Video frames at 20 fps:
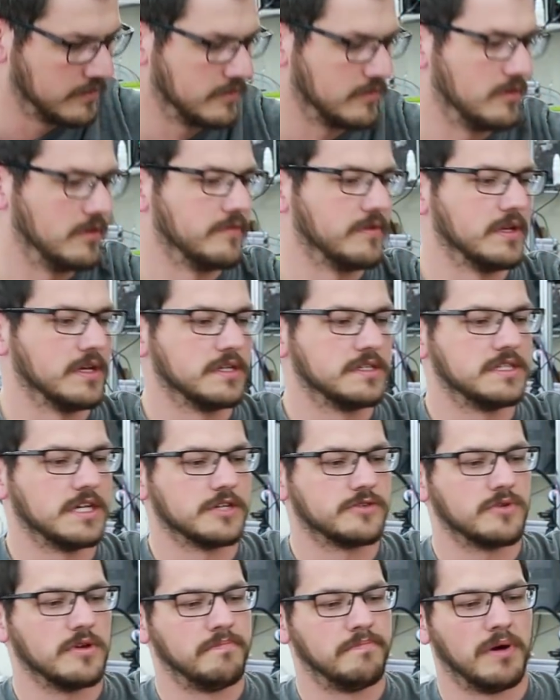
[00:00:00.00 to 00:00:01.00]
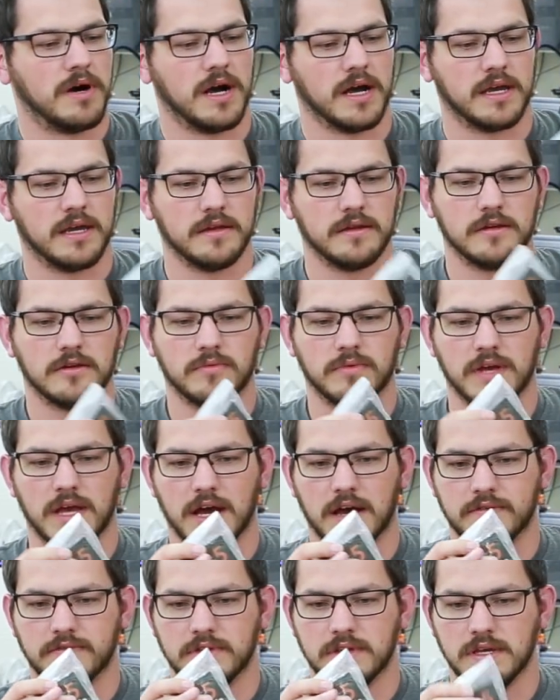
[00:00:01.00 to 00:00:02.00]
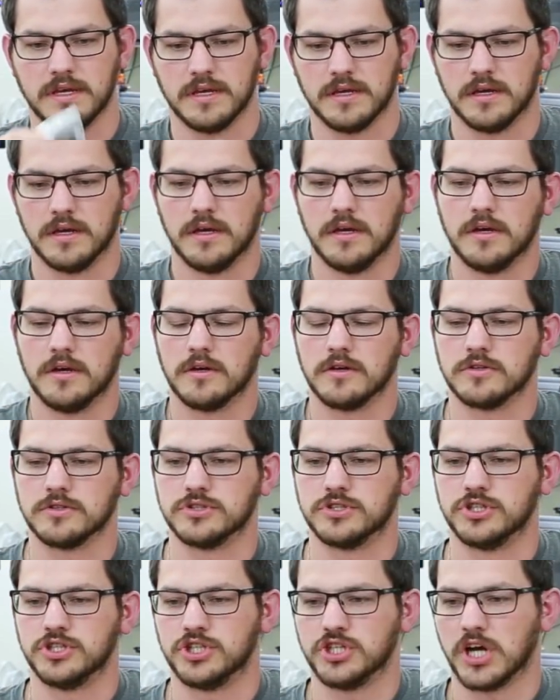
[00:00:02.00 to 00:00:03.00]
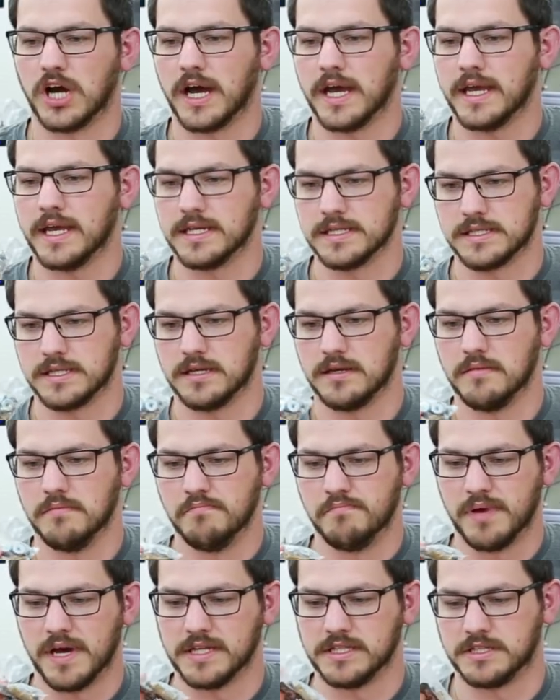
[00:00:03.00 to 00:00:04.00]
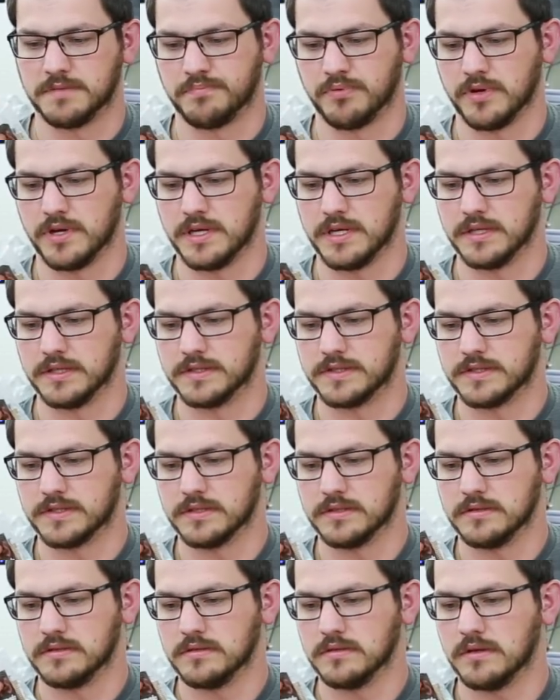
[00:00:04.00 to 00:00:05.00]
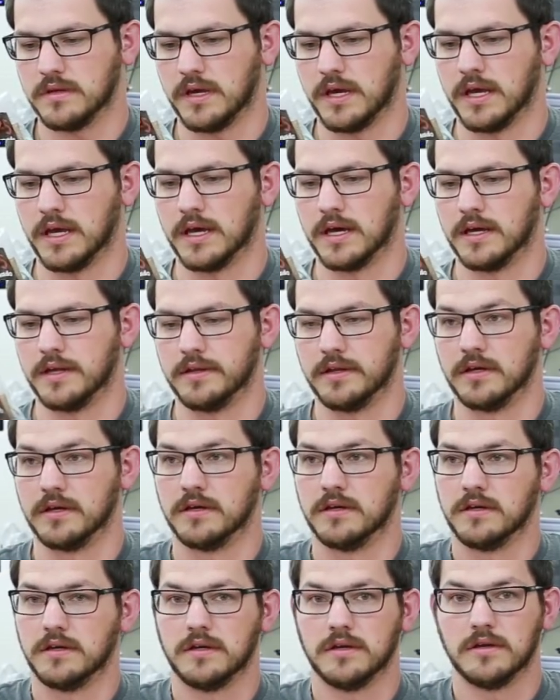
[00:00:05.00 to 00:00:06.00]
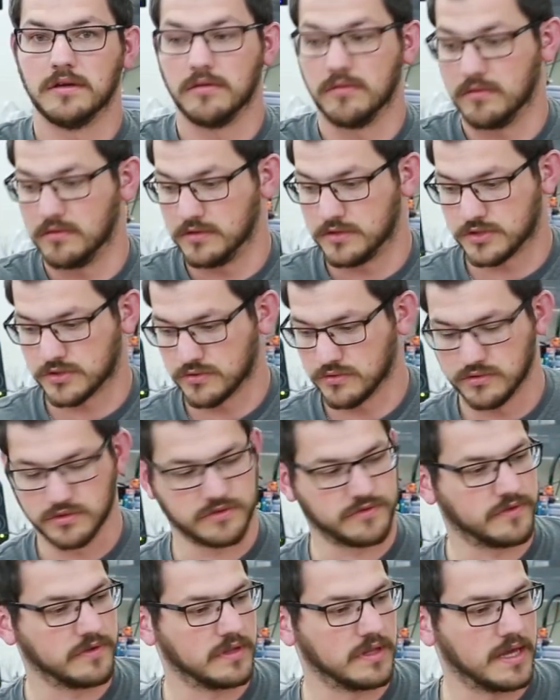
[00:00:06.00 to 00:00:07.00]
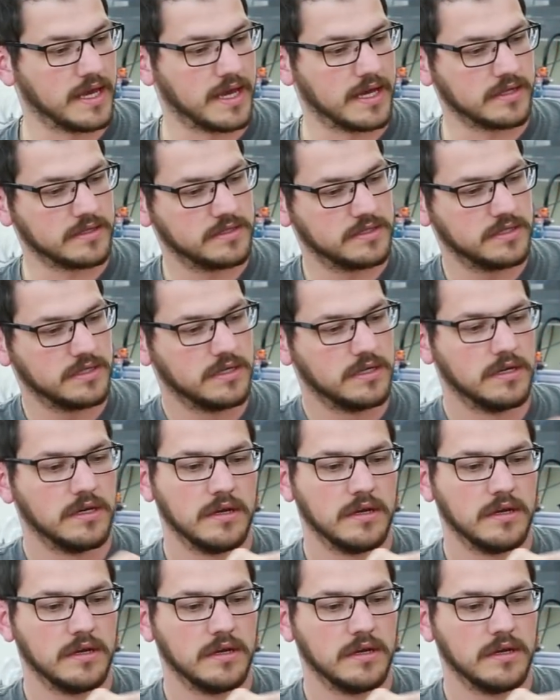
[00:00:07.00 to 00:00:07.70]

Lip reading: We have an accessory pocket. Here we have the giant bed springs and screws for that.